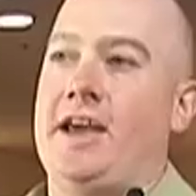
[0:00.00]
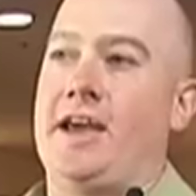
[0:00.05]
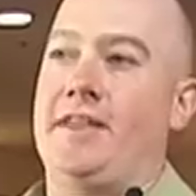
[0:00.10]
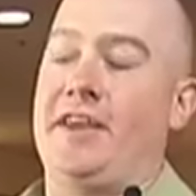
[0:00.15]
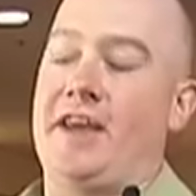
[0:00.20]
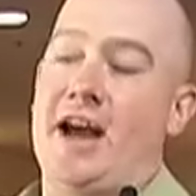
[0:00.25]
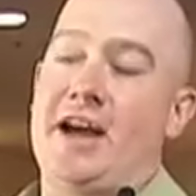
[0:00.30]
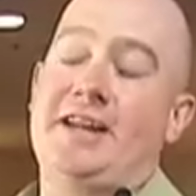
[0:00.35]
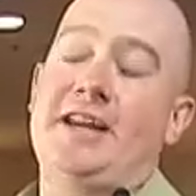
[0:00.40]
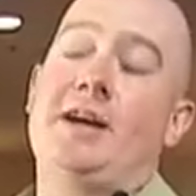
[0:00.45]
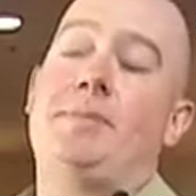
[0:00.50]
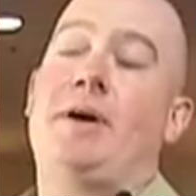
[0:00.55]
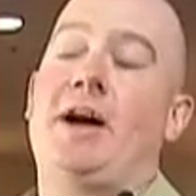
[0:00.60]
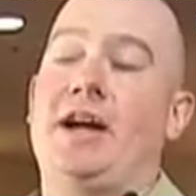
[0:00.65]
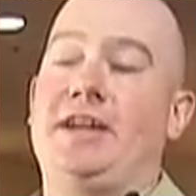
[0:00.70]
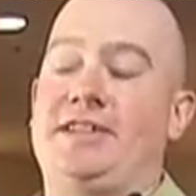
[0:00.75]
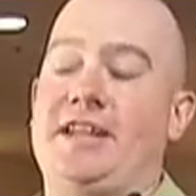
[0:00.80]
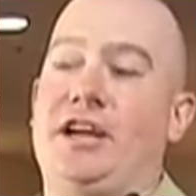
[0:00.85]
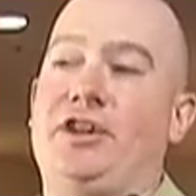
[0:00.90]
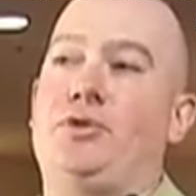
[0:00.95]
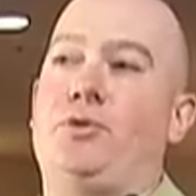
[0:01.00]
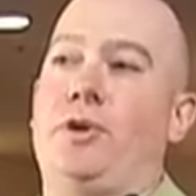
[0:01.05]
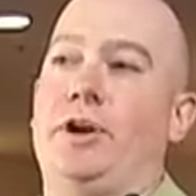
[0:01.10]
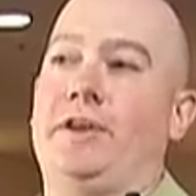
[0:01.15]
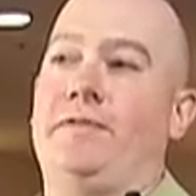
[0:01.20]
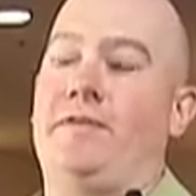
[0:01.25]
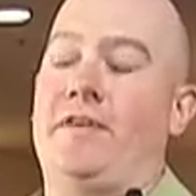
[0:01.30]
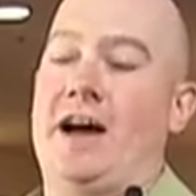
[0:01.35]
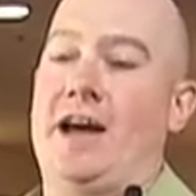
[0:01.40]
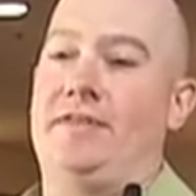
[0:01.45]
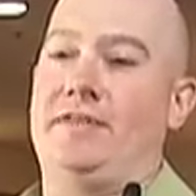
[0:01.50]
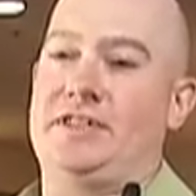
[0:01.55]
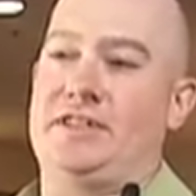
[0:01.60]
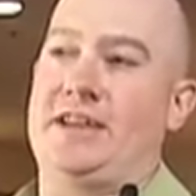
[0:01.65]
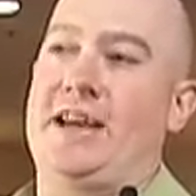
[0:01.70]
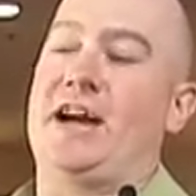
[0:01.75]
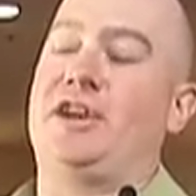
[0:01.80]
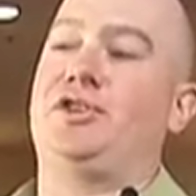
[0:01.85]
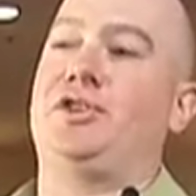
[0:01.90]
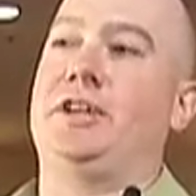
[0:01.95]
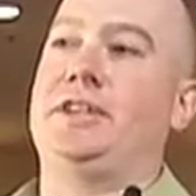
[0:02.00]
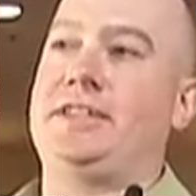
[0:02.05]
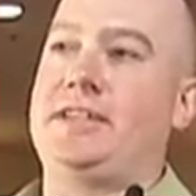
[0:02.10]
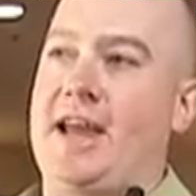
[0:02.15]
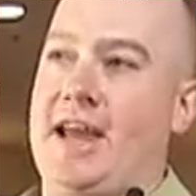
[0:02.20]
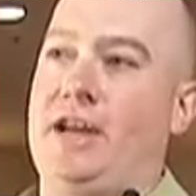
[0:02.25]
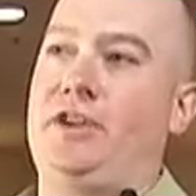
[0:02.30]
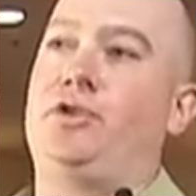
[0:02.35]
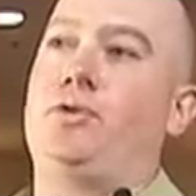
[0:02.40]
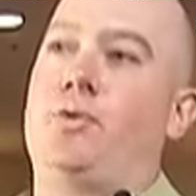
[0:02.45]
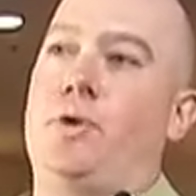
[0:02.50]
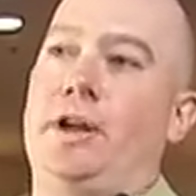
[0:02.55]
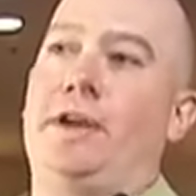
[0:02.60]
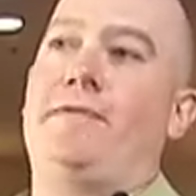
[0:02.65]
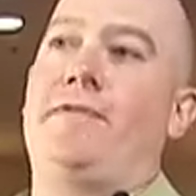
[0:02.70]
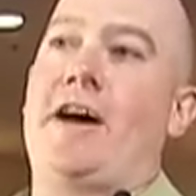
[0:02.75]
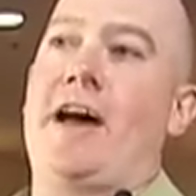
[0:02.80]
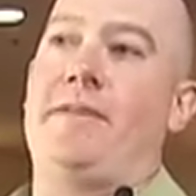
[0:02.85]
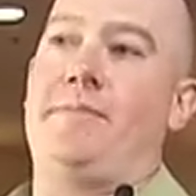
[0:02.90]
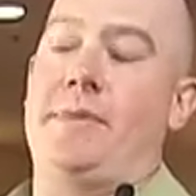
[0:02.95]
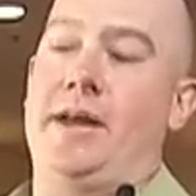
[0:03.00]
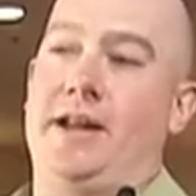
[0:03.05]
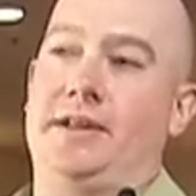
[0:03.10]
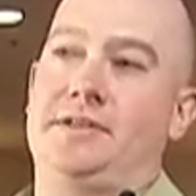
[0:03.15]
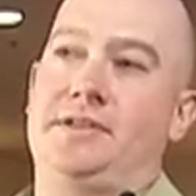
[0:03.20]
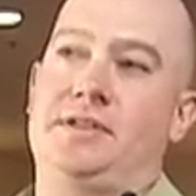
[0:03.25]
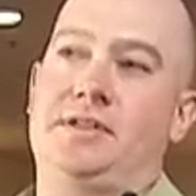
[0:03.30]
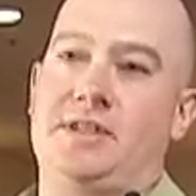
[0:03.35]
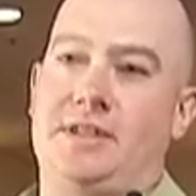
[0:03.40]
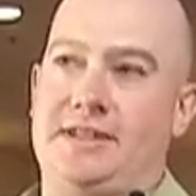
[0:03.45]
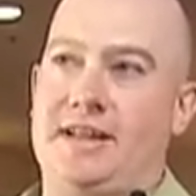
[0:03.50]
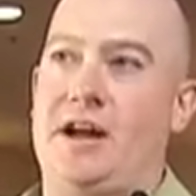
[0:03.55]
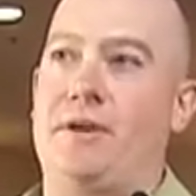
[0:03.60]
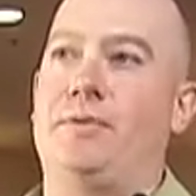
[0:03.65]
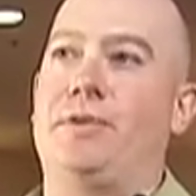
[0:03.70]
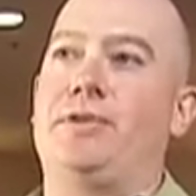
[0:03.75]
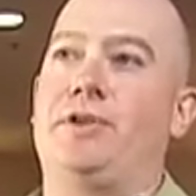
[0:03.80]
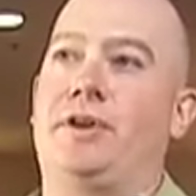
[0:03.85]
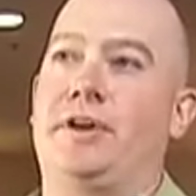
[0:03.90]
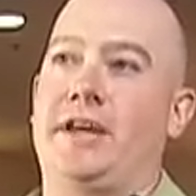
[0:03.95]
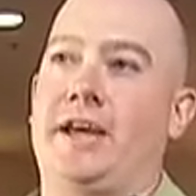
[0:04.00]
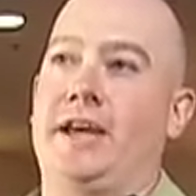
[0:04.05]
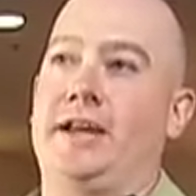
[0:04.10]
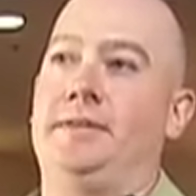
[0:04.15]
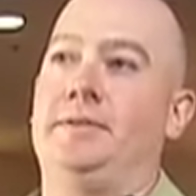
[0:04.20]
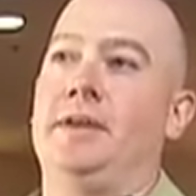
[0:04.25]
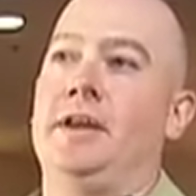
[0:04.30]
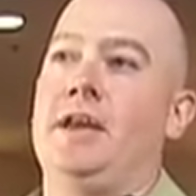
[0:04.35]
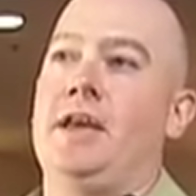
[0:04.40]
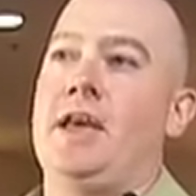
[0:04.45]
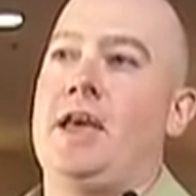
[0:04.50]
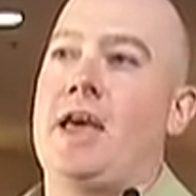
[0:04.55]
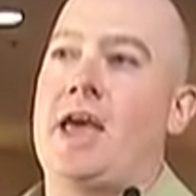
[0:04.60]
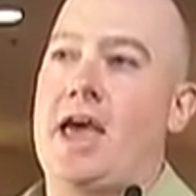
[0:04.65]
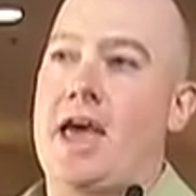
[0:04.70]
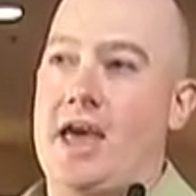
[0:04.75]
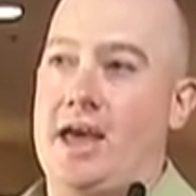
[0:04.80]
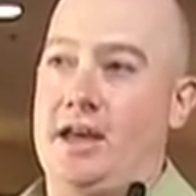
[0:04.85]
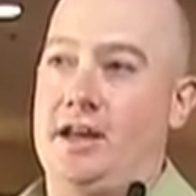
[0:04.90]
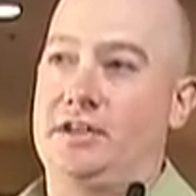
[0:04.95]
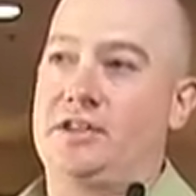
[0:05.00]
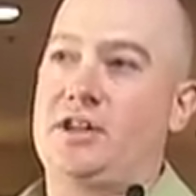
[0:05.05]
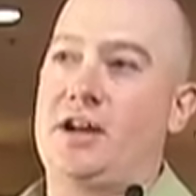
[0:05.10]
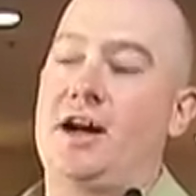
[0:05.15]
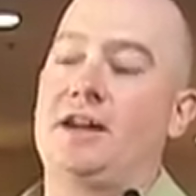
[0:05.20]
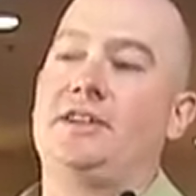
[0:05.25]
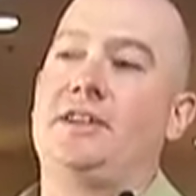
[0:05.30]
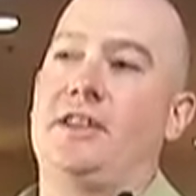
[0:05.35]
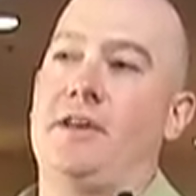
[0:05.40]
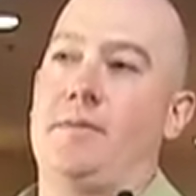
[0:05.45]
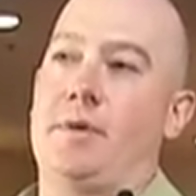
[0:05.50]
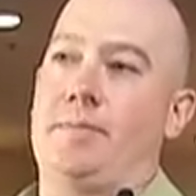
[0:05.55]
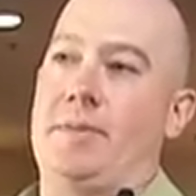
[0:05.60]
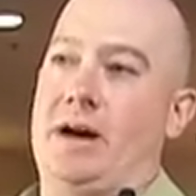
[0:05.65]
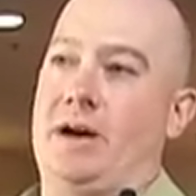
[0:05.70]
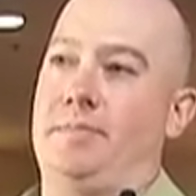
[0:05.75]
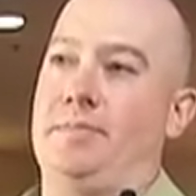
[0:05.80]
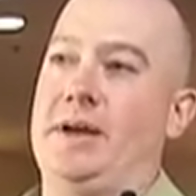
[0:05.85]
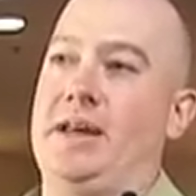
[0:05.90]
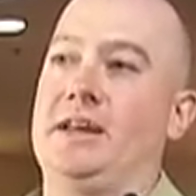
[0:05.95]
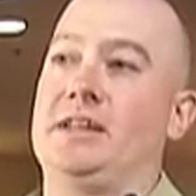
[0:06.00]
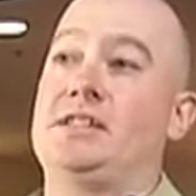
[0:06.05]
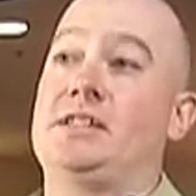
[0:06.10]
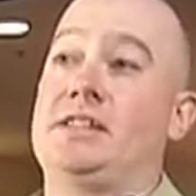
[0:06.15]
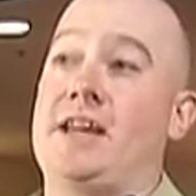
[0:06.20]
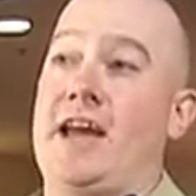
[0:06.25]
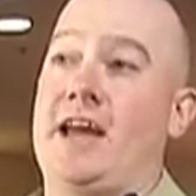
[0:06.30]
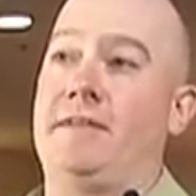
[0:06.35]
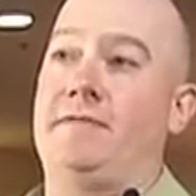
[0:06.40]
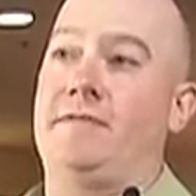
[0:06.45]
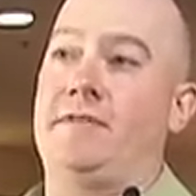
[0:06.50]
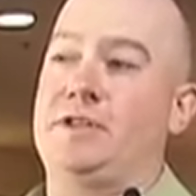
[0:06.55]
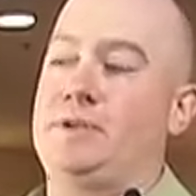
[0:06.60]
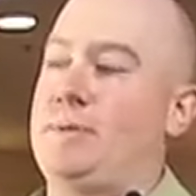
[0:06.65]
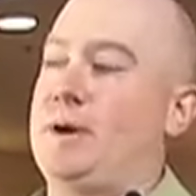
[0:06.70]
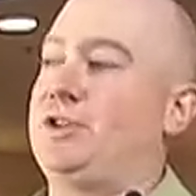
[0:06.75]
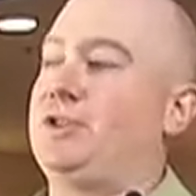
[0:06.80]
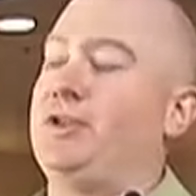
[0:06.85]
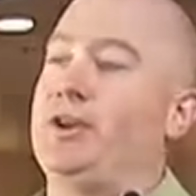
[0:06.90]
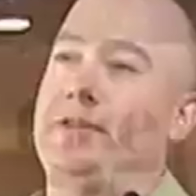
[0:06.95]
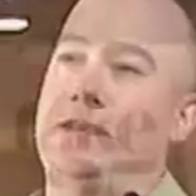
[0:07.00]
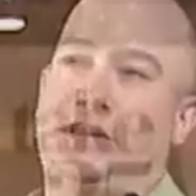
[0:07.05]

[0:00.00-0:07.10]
And the idea behind Take 25 is to actually take 25 minutes to sit down with your kid and talk to them about being safe, especially in